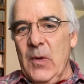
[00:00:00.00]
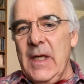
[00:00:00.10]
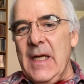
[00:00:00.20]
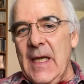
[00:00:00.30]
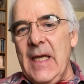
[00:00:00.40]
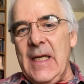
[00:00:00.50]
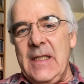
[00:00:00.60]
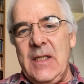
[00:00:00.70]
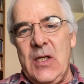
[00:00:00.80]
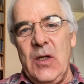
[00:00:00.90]
we need
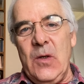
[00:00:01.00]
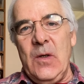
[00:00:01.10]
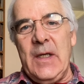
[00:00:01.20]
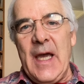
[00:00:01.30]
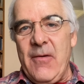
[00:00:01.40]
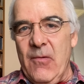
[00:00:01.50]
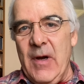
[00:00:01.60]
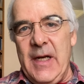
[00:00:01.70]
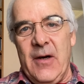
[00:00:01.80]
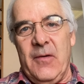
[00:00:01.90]
to get
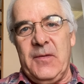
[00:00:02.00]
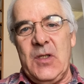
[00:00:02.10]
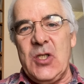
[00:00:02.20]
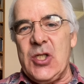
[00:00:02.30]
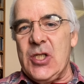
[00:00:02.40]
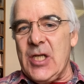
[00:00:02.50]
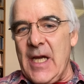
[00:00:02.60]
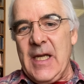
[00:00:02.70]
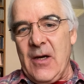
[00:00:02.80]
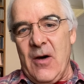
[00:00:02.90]
rid of, to
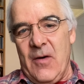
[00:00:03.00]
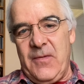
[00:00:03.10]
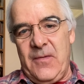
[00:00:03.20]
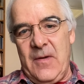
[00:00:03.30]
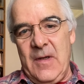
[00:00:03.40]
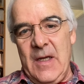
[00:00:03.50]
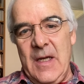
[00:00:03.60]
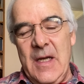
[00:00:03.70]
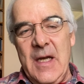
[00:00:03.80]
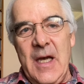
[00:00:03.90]
shake off,
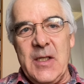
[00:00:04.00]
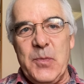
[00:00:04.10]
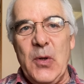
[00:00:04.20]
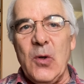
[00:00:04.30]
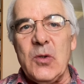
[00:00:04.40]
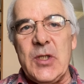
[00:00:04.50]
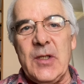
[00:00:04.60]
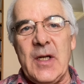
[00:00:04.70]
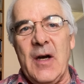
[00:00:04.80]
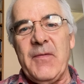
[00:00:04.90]
as Paul
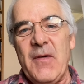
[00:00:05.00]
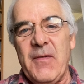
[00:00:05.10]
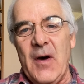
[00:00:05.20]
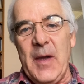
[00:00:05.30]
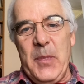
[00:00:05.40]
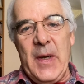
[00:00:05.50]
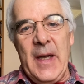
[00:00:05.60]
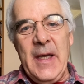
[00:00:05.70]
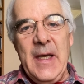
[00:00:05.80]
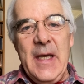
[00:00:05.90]
shook off the
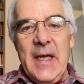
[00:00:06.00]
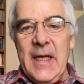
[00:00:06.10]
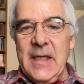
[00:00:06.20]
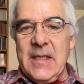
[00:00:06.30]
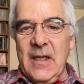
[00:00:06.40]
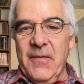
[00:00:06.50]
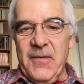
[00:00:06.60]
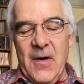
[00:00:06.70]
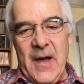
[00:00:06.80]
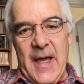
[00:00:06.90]
viper into the
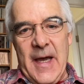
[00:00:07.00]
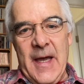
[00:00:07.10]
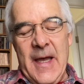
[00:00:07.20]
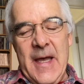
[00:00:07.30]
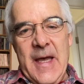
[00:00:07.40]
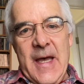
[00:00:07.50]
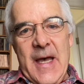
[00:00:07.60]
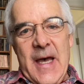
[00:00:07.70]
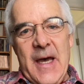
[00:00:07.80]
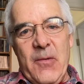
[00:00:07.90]
fire.
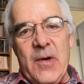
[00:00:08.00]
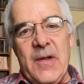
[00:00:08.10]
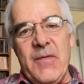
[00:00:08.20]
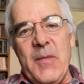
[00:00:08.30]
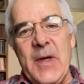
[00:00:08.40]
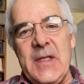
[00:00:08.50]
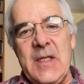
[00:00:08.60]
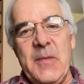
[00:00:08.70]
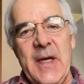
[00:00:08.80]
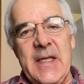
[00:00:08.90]
And one of the most
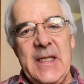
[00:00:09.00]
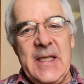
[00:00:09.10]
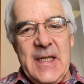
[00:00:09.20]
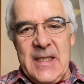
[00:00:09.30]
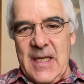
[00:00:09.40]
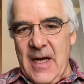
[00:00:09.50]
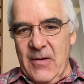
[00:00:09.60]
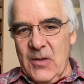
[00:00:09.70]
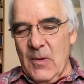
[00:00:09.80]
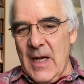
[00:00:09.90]
amazing things there
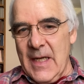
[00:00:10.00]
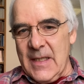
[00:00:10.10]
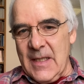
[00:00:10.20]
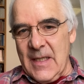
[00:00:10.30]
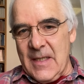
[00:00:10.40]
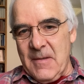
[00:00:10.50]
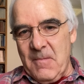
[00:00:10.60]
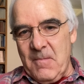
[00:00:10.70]
as well is that